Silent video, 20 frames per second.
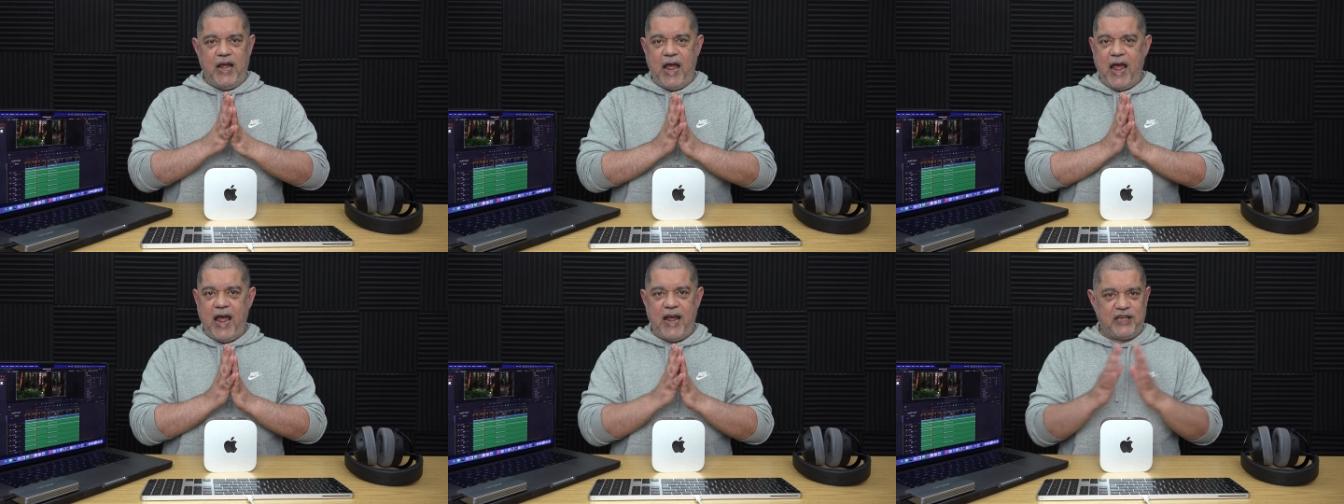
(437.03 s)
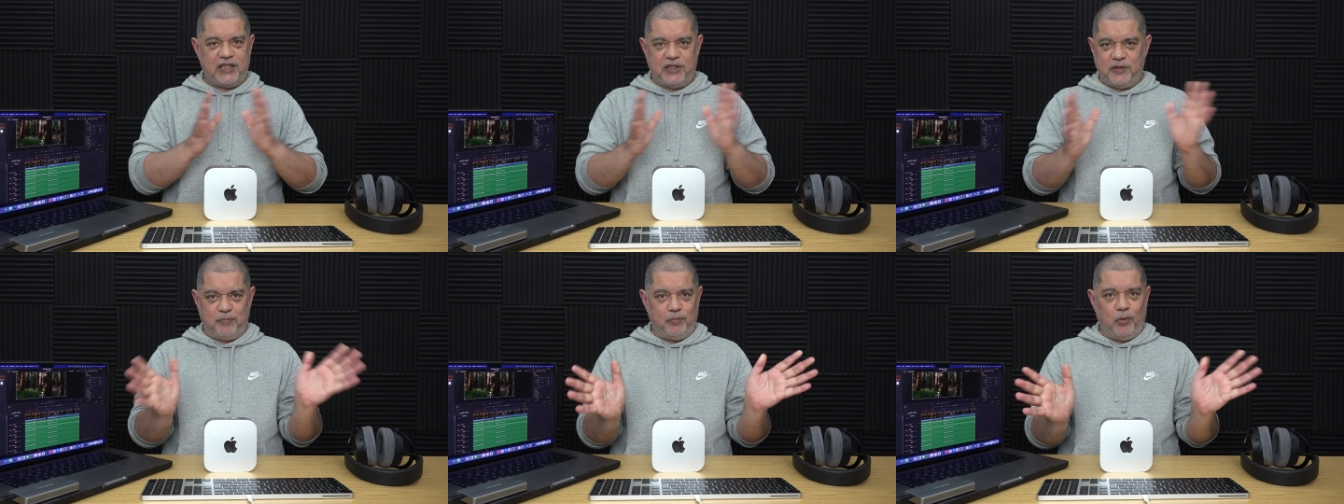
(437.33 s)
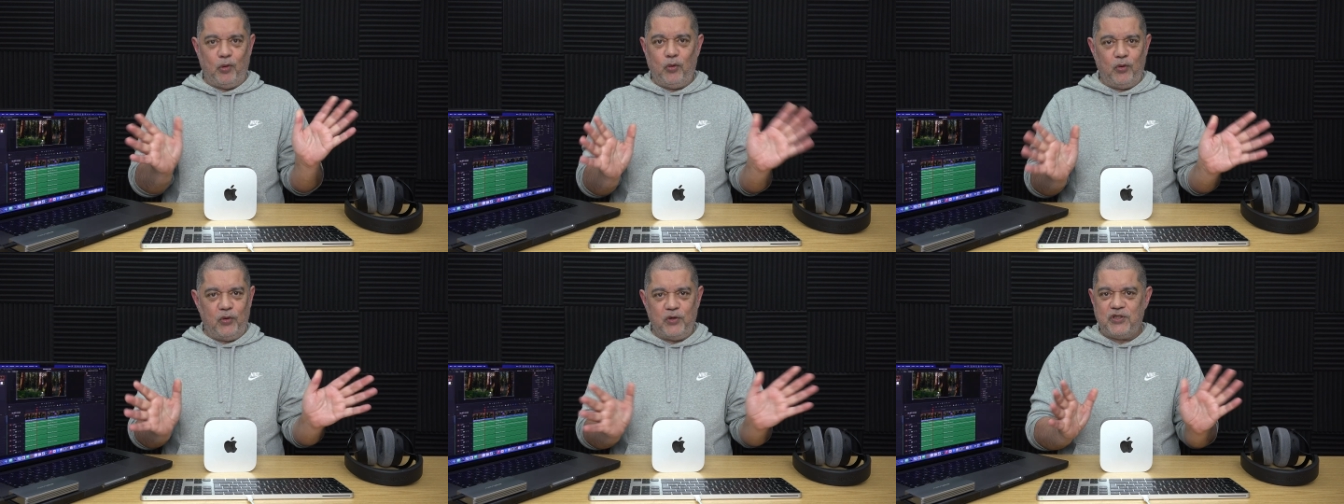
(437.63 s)

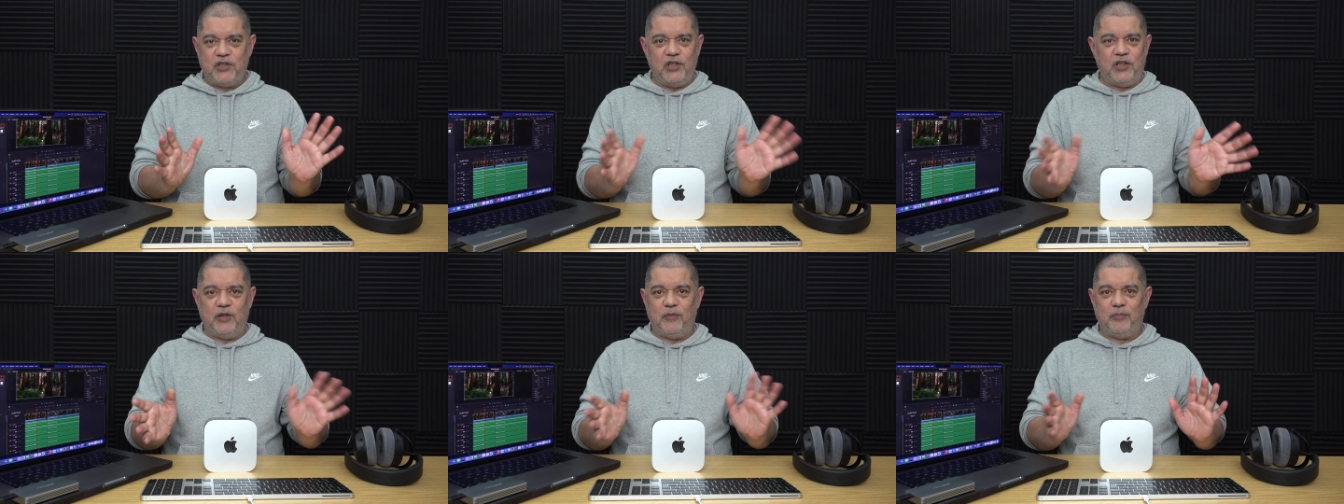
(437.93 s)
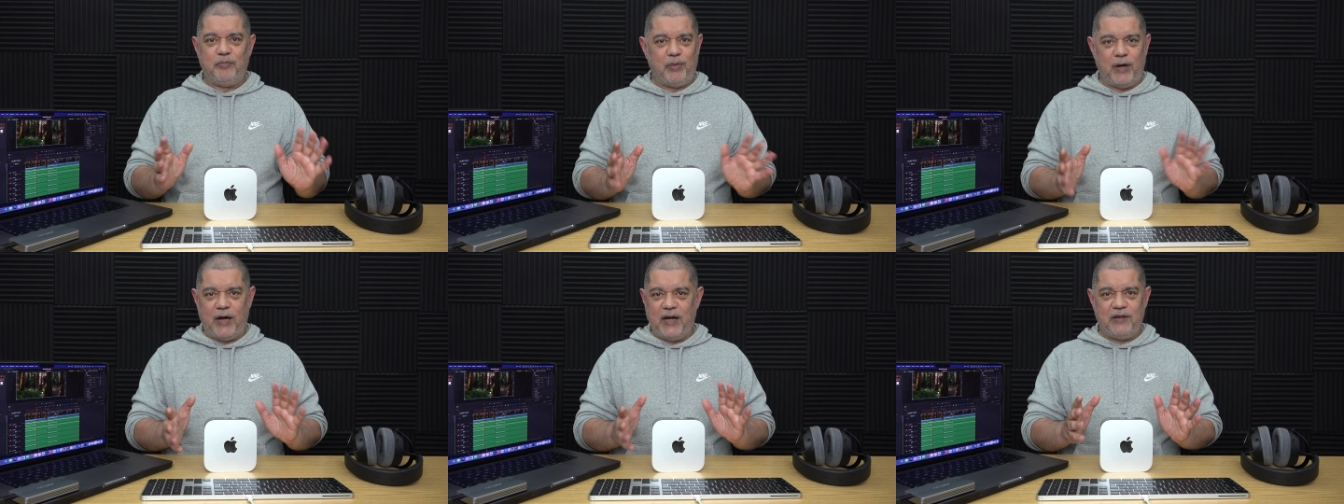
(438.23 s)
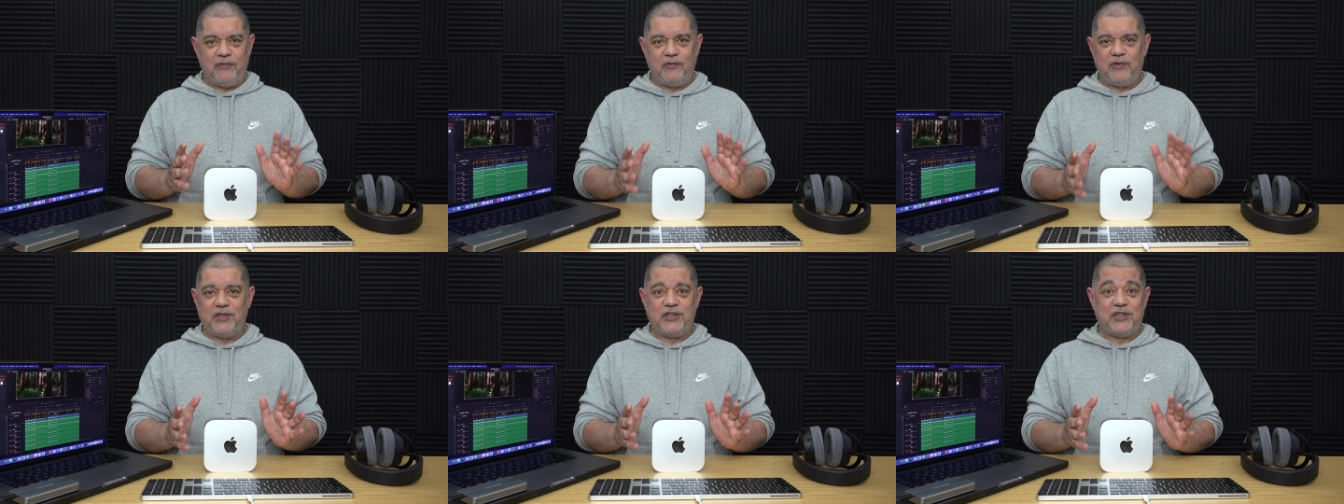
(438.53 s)
exported by
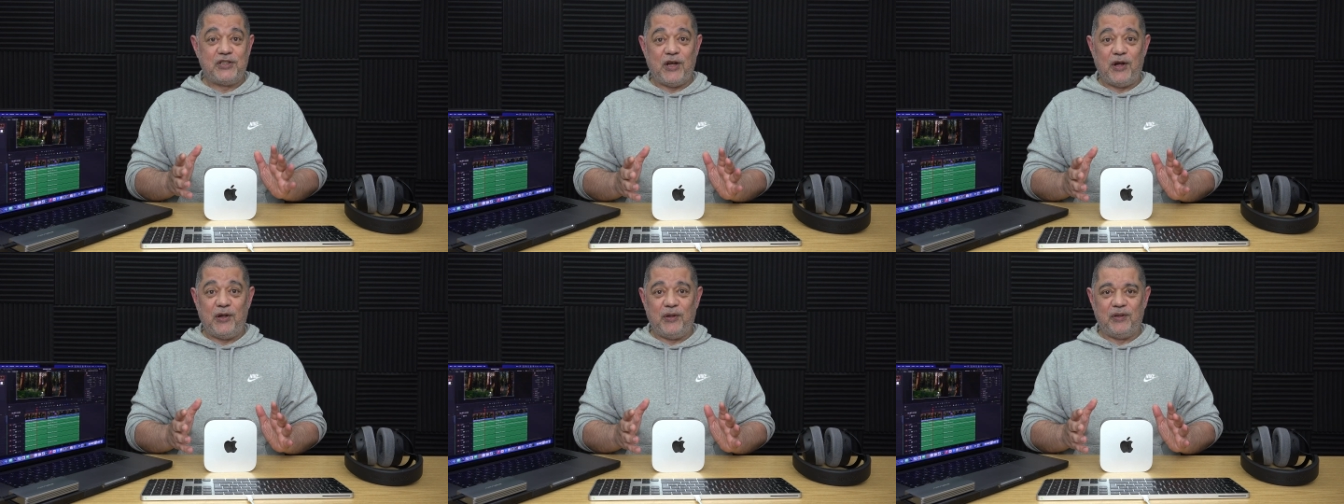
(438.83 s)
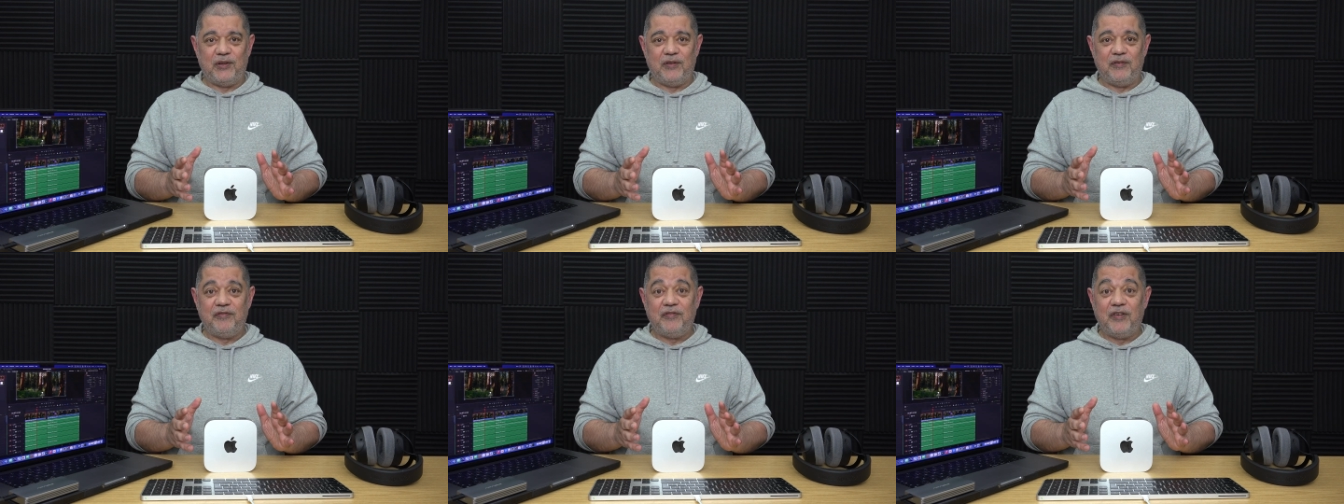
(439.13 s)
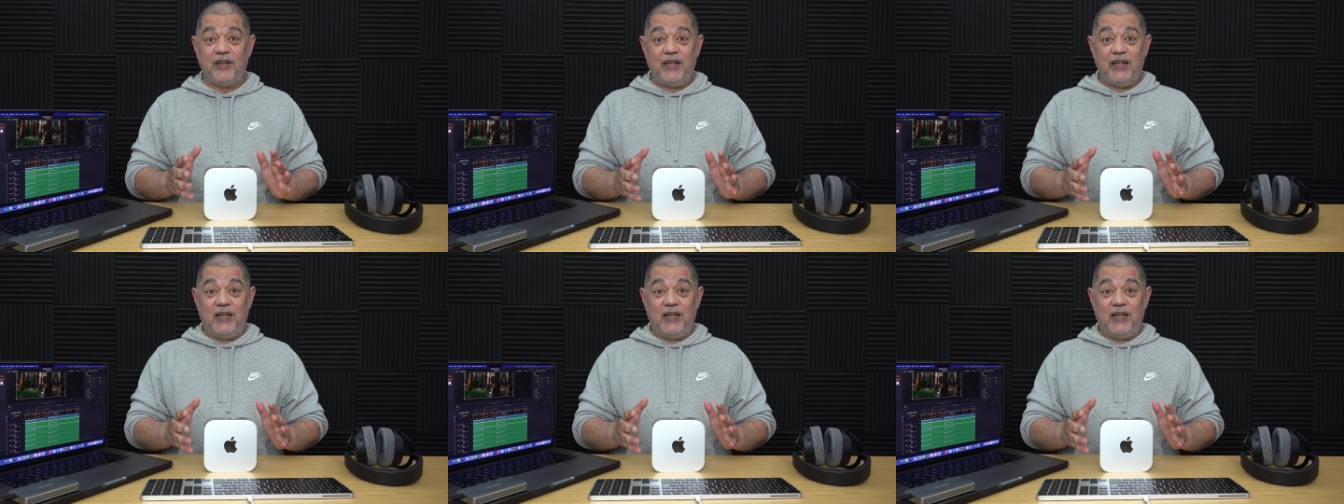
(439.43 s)
Resolve.